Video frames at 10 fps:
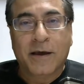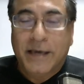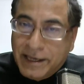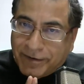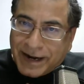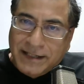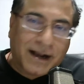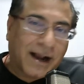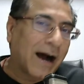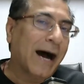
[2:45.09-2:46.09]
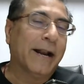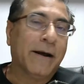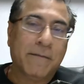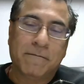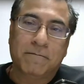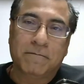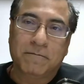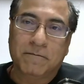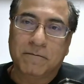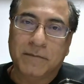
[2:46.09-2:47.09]
He read the card,
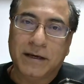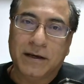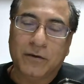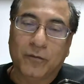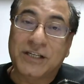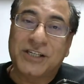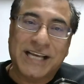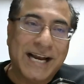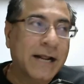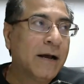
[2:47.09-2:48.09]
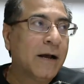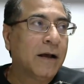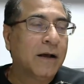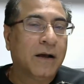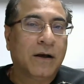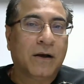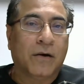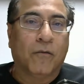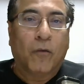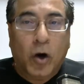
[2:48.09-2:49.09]
which said,
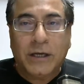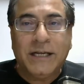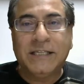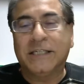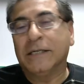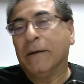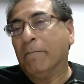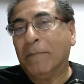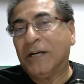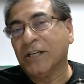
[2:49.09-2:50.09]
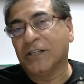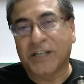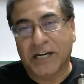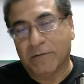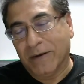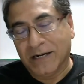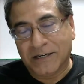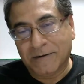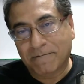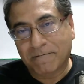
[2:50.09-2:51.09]
"Wally's mission
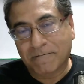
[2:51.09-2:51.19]
statement.